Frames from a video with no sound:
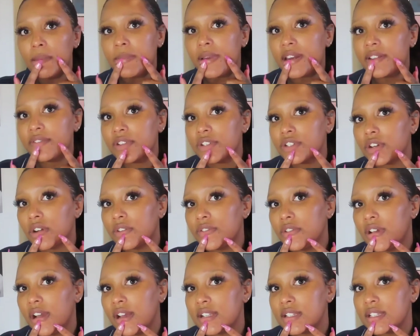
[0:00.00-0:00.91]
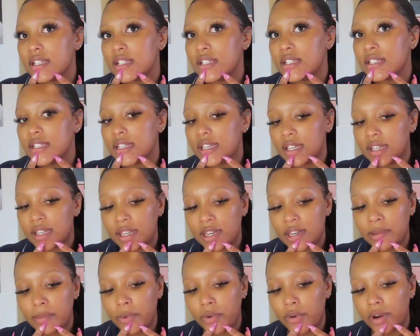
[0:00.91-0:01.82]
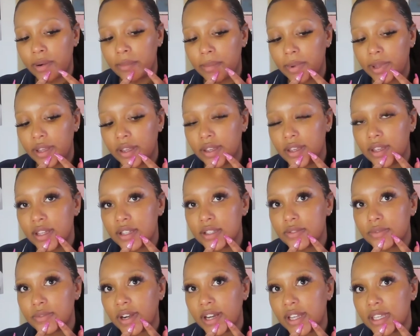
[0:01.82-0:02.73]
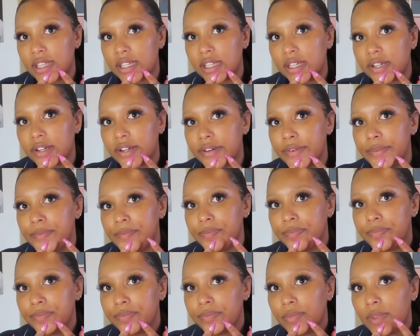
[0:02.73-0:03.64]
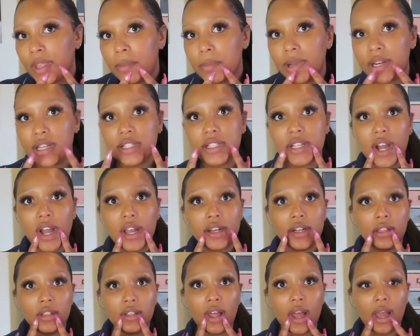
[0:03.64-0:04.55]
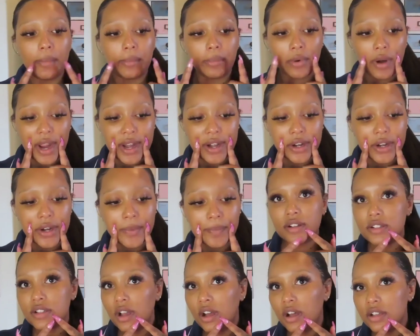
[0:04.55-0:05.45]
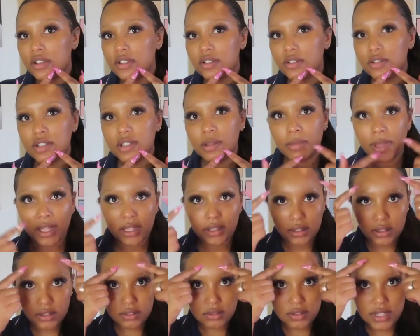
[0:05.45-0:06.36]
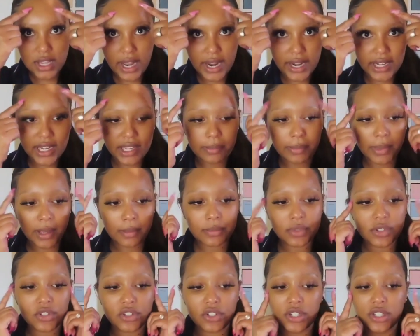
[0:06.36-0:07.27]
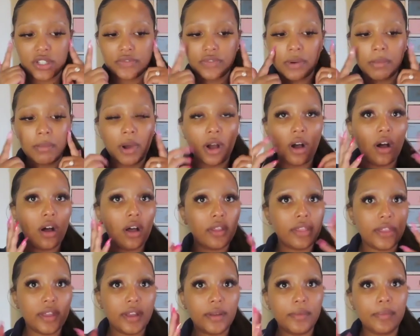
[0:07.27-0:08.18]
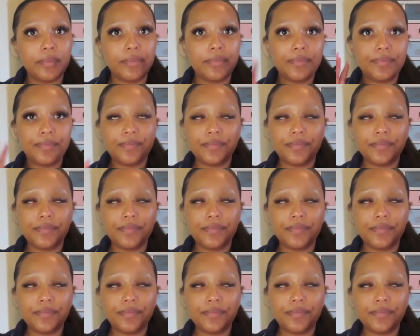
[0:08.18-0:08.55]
I'm not even sure if you guys can see it anymore, but it's right here. But it's gotten a lot brighter. There's also some little tiny bumps just from all the